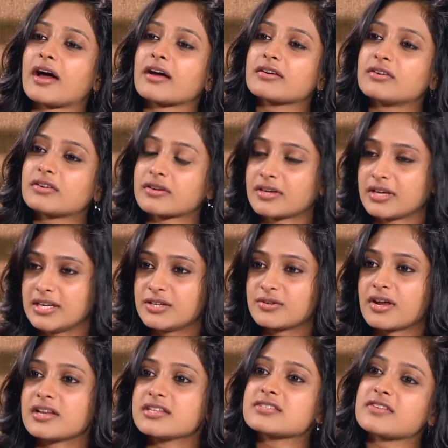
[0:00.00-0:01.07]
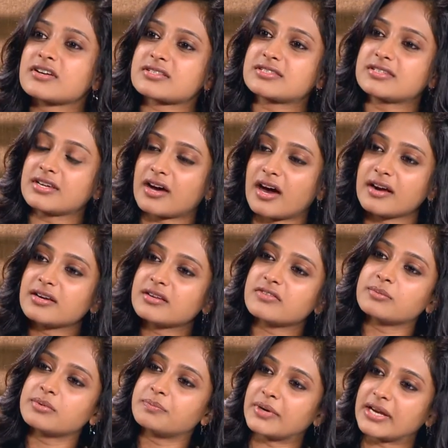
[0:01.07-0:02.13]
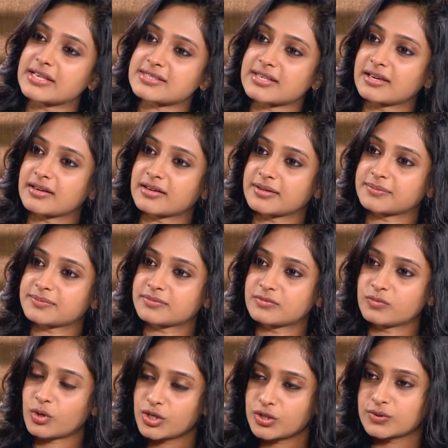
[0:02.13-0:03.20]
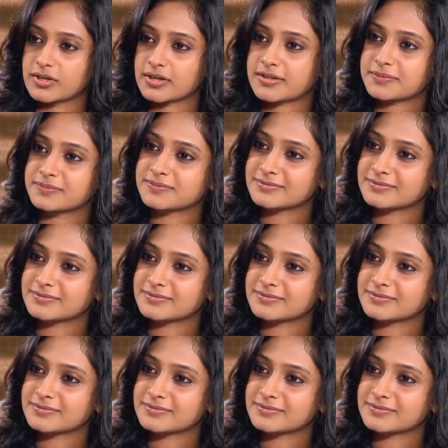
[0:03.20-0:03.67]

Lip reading: Bangalore in your 5 varshathi unlivable place aayirikkum. What do you think?